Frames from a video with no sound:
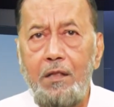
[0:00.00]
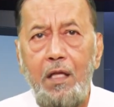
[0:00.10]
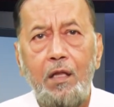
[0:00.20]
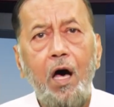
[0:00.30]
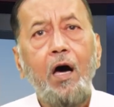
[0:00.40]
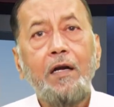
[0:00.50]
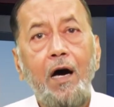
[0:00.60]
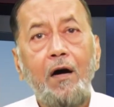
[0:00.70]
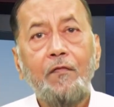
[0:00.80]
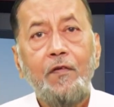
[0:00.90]
the Lord
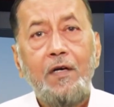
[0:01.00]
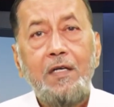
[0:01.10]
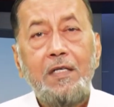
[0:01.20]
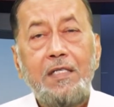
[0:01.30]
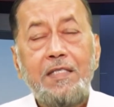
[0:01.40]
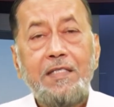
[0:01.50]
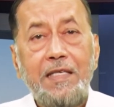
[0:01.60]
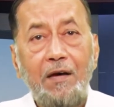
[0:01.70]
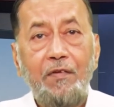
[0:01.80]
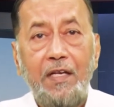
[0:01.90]
of
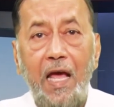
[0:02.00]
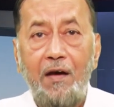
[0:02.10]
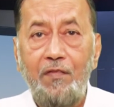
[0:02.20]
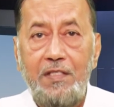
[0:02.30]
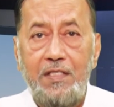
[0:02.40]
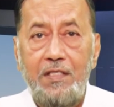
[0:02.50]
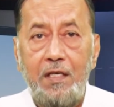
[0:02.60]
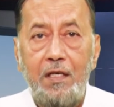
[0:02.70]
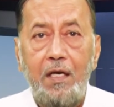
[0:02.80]
7 heavens